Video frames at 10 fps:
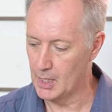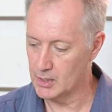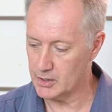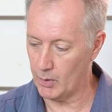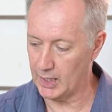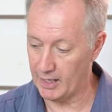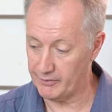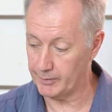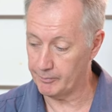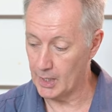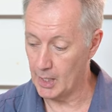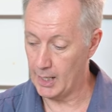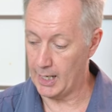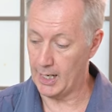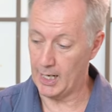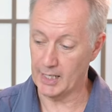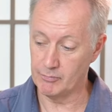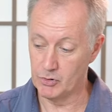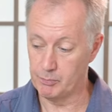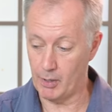So I love it. I
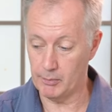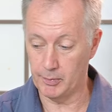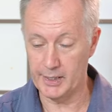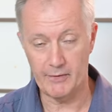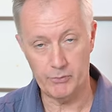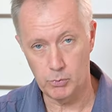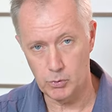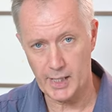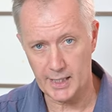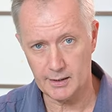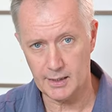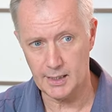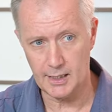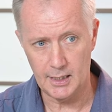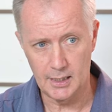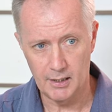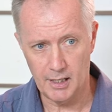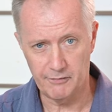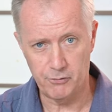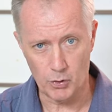probably never will get the
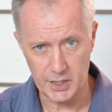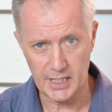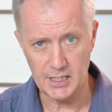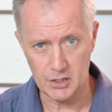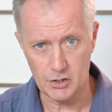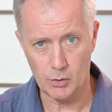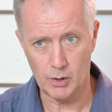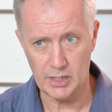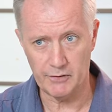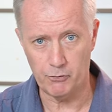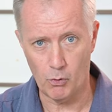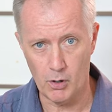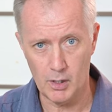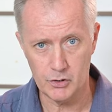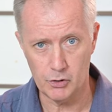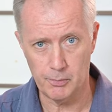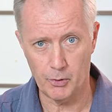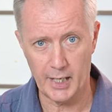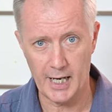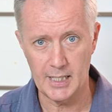a 14-24
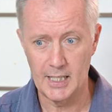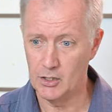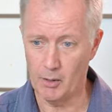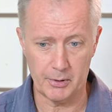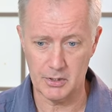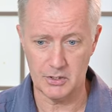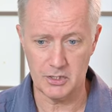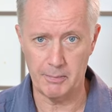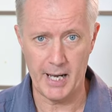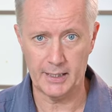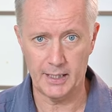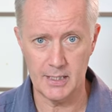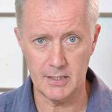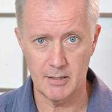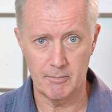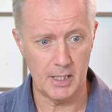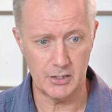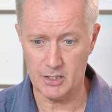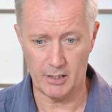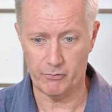2.8, not because it's a bad lens,
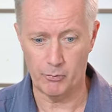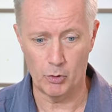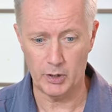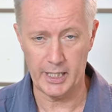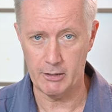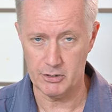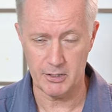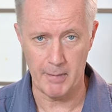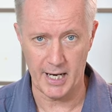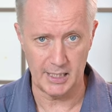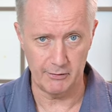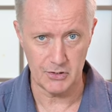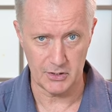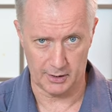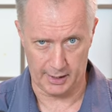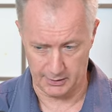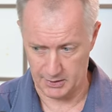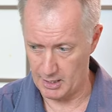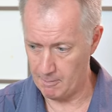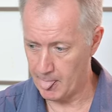from all I hear it's a magnificent lens,
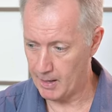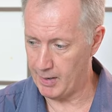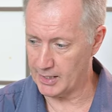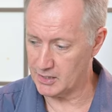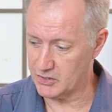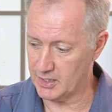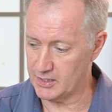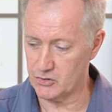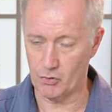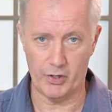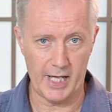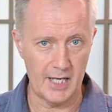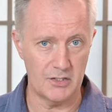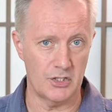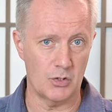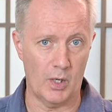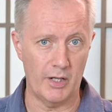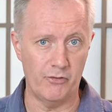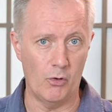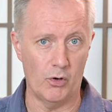but you see this already has the
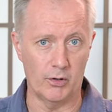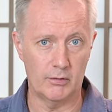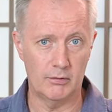24